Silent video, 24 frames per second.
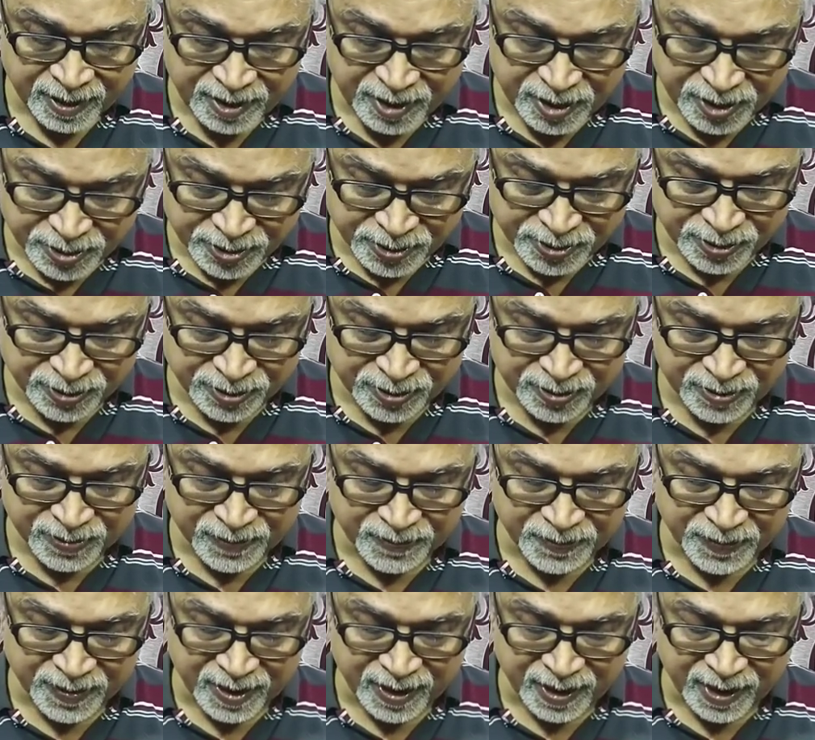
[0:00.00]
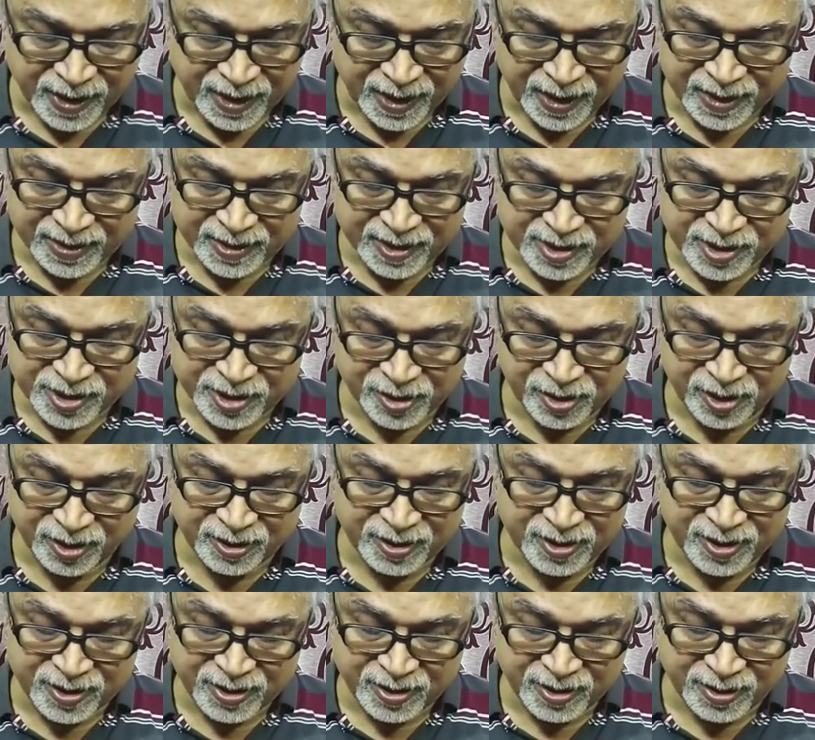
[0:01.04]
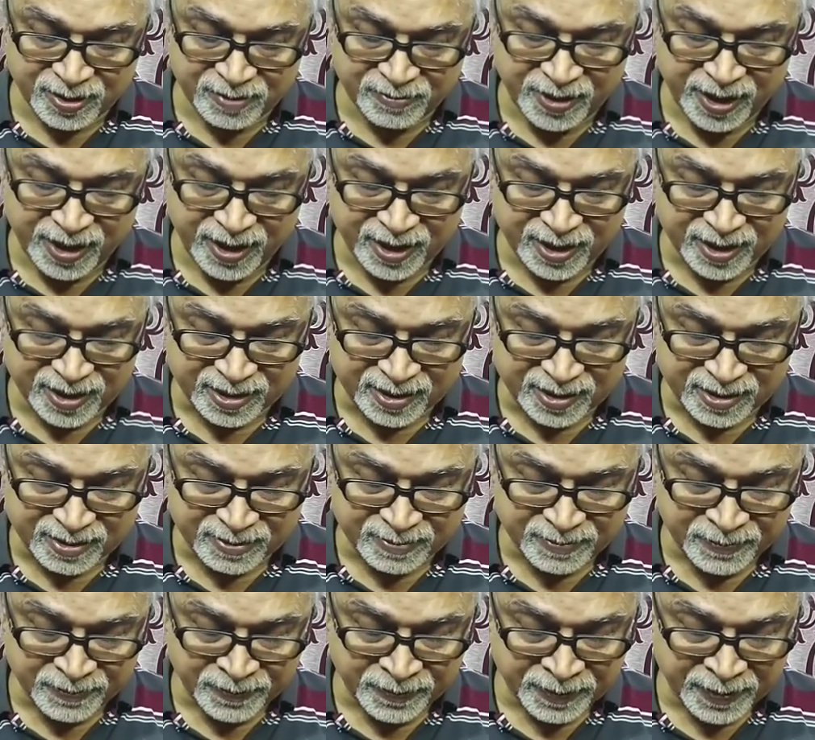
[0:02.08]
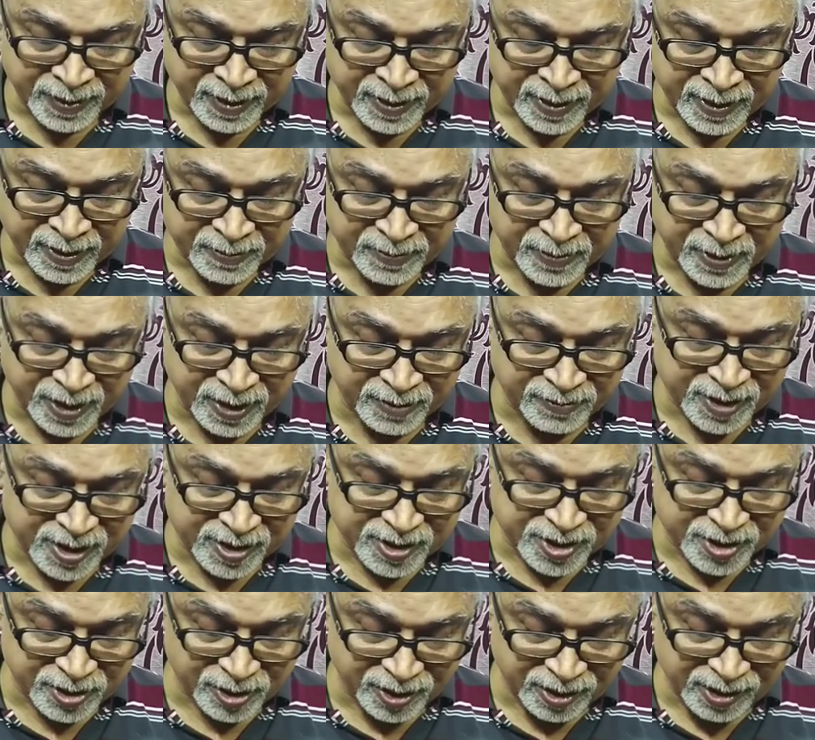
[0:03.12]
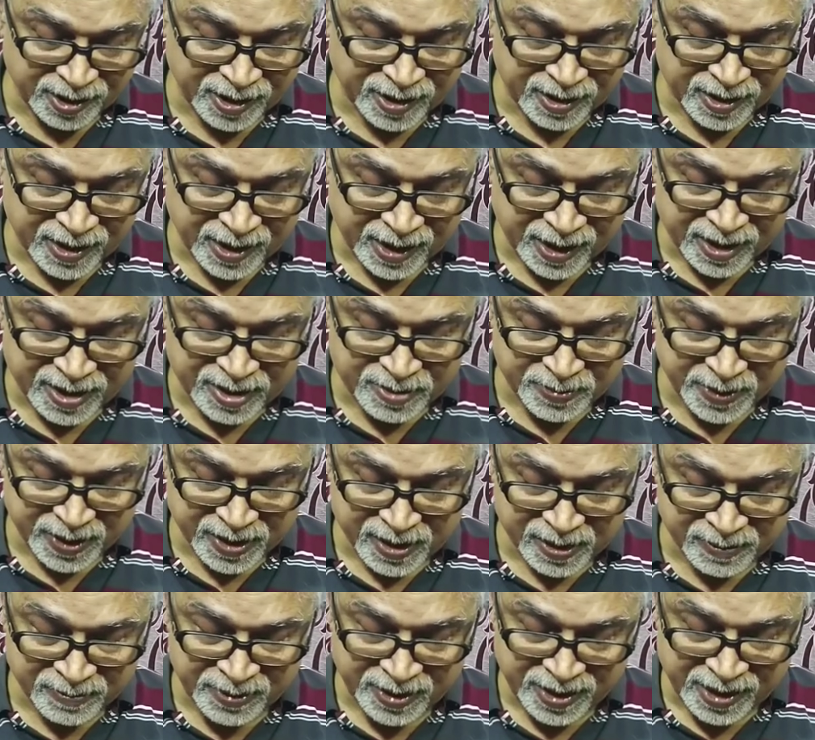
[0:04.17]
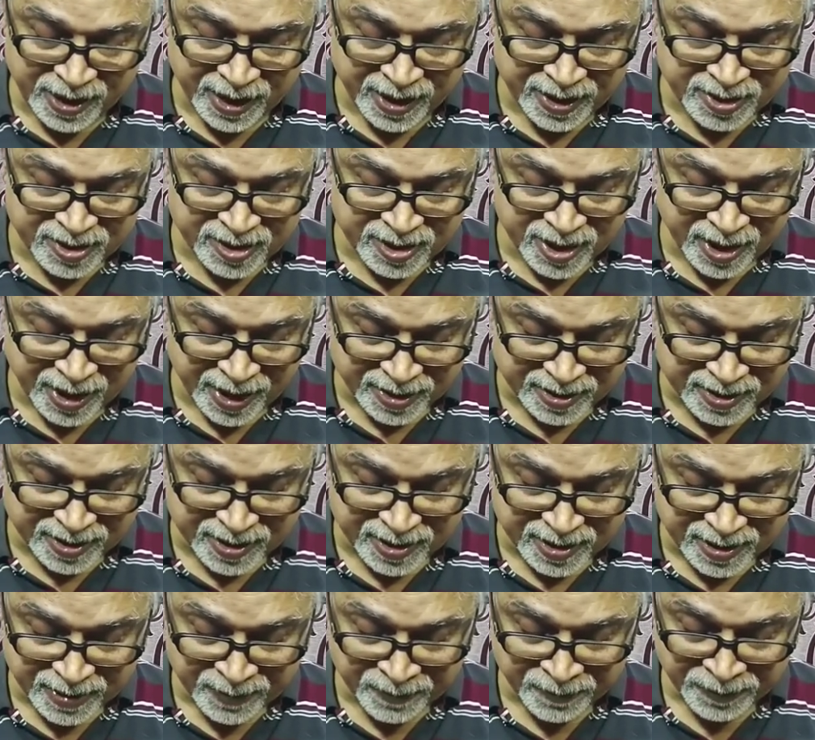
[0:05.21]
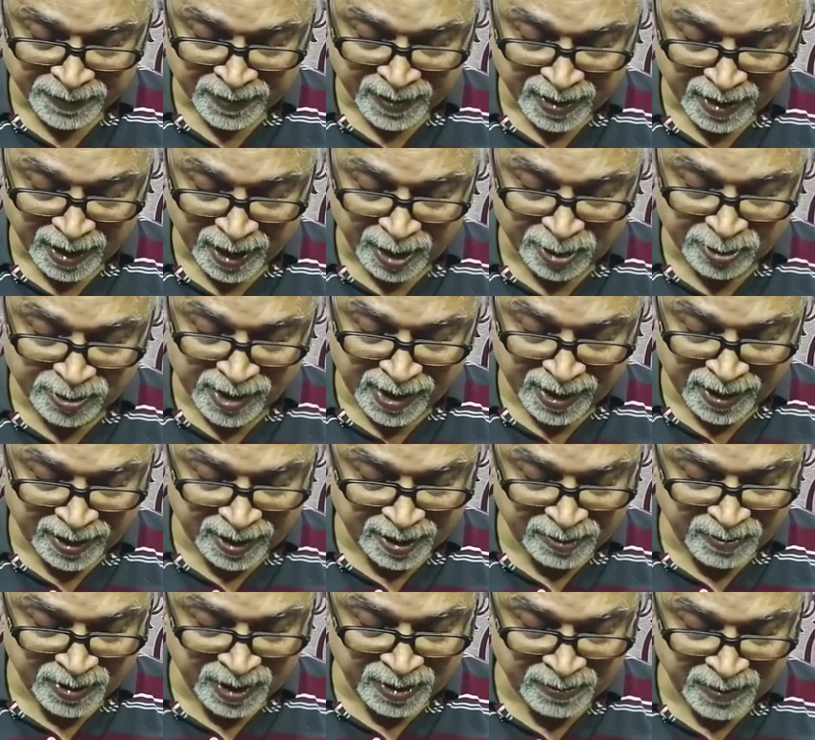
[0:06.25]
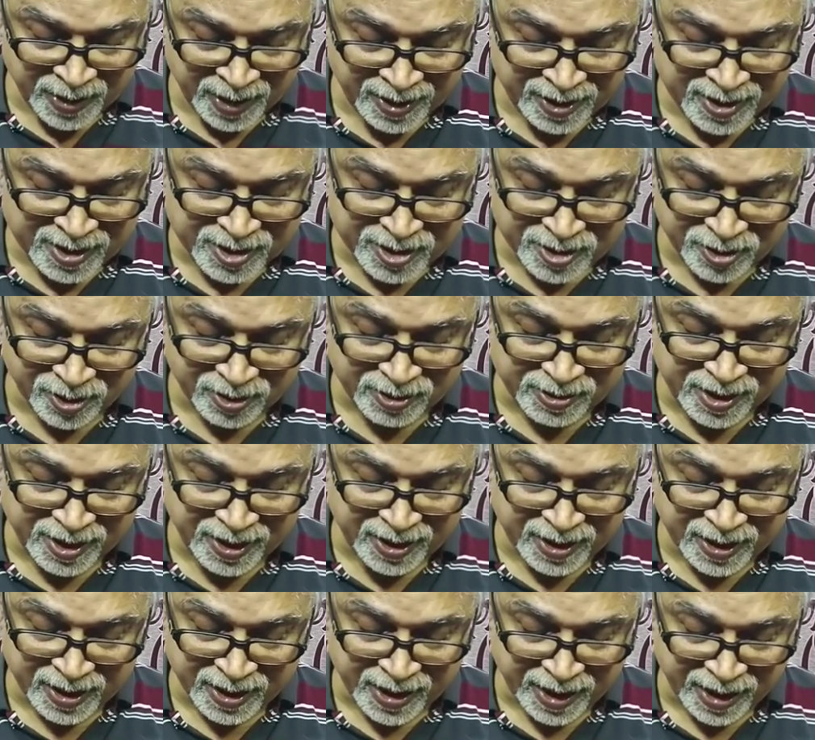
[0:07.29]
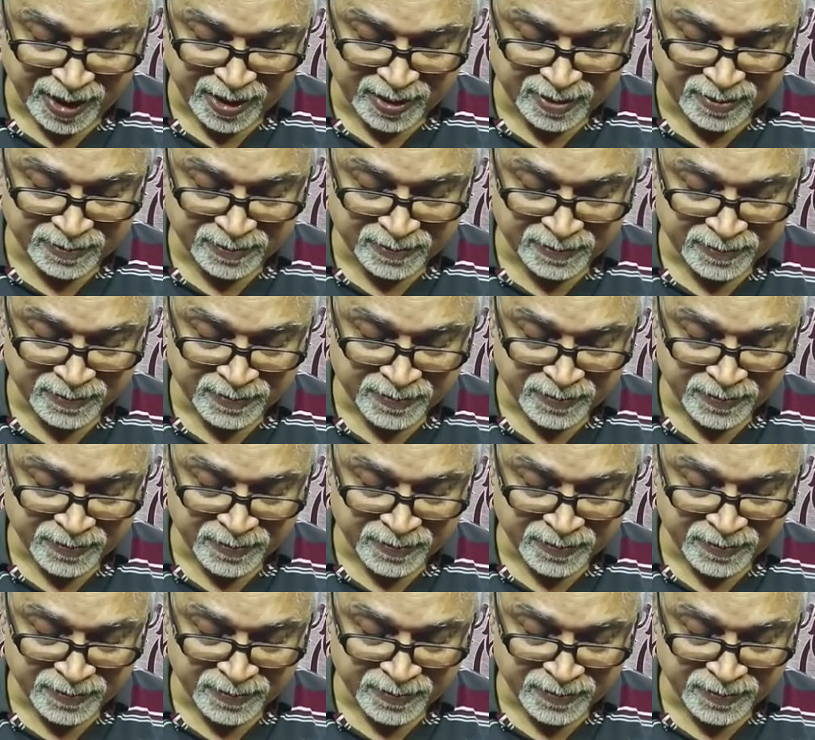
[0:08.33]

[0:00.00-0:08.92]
You are the salt of the earth. But if the salt has become tasteless, how can it be made salty again?